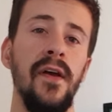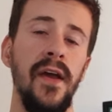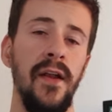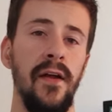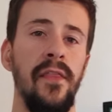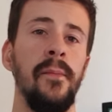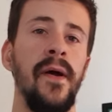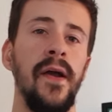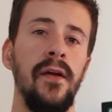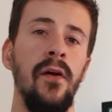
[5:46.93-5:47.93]
in another
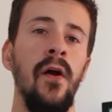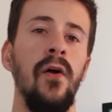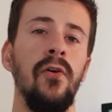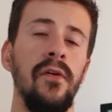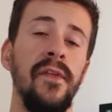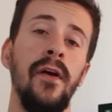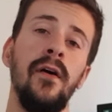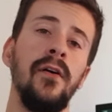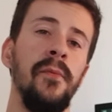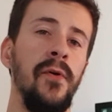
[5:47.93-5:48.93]
bag or if they are
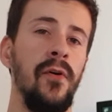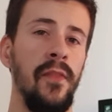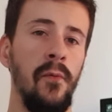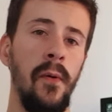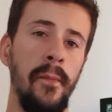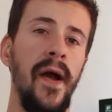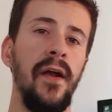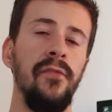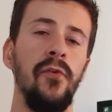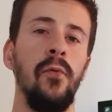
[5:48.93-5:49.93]
going to be all in the one
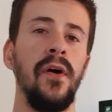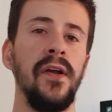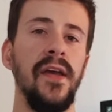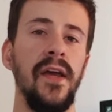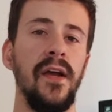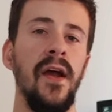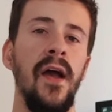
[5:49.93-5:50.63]
bag for one gig